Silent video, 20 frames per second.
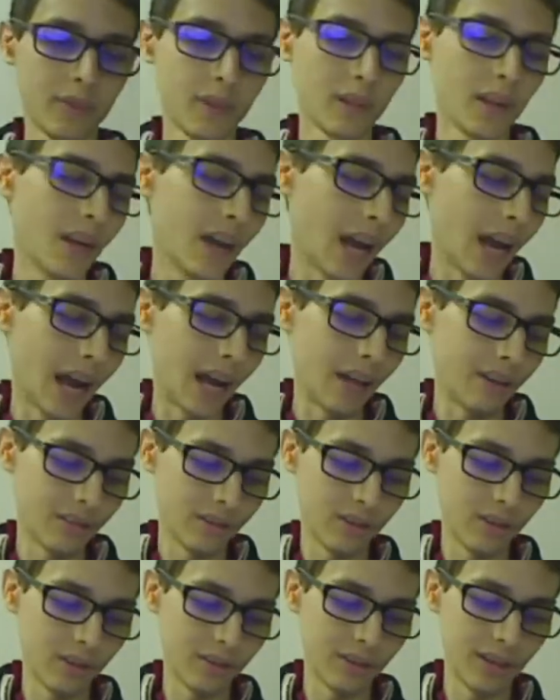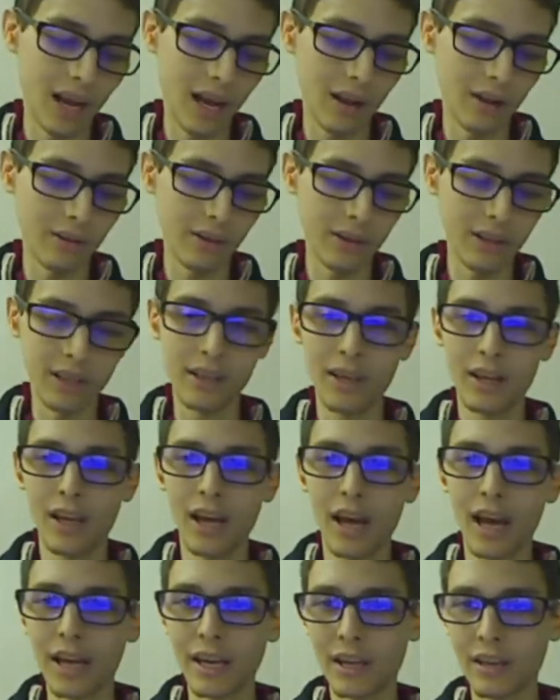as a totality, I
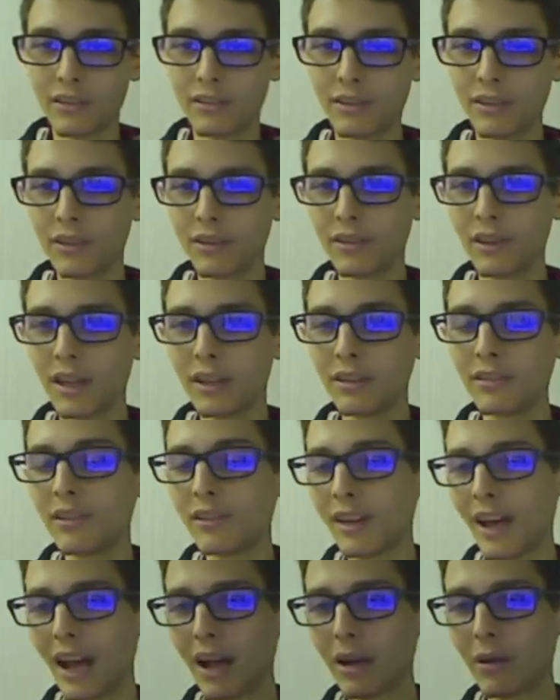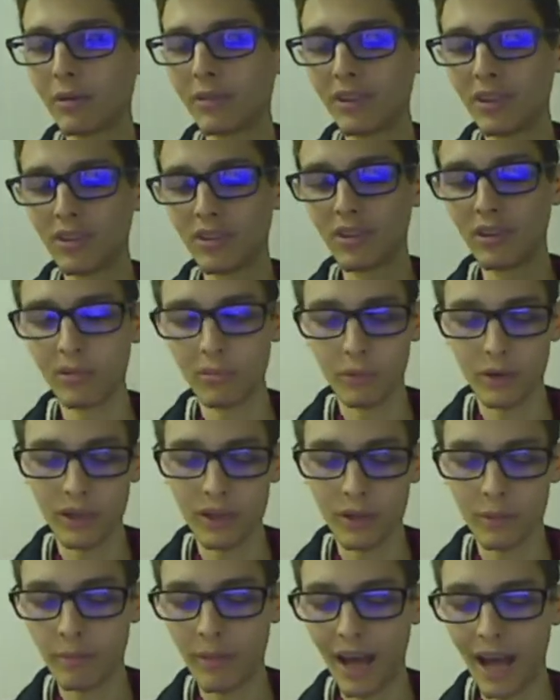guess you could say these acquisitions weren't
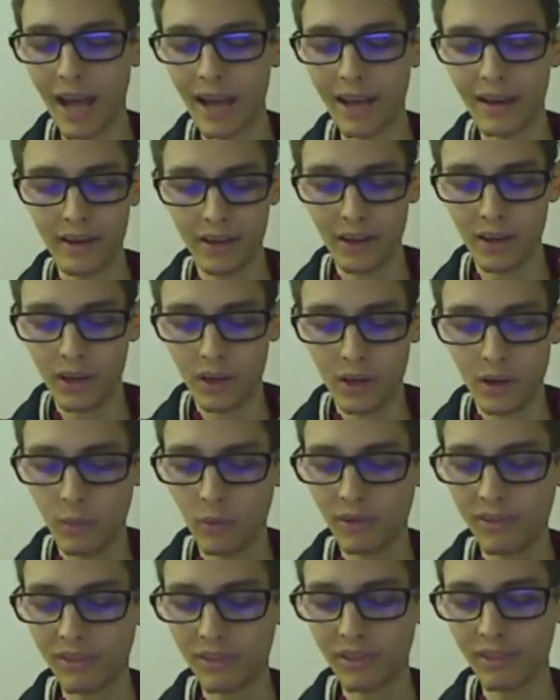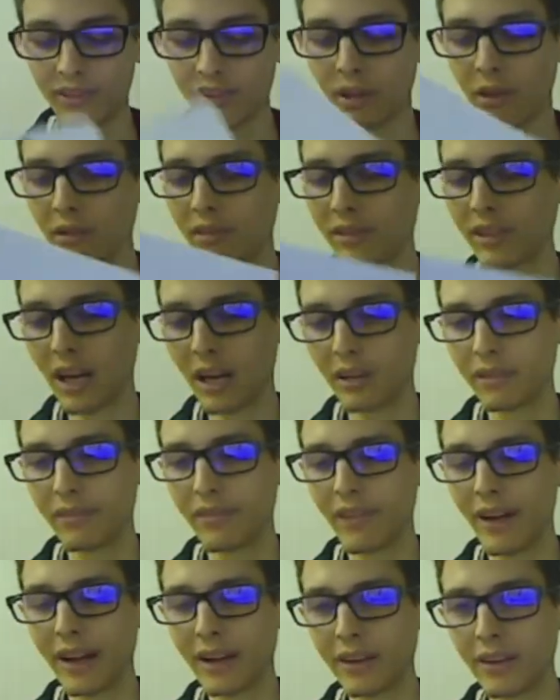bad. With the sales tax
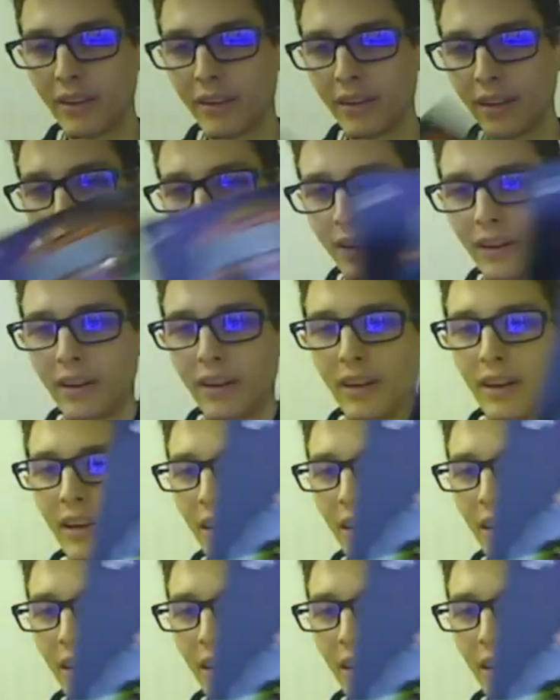factored in, it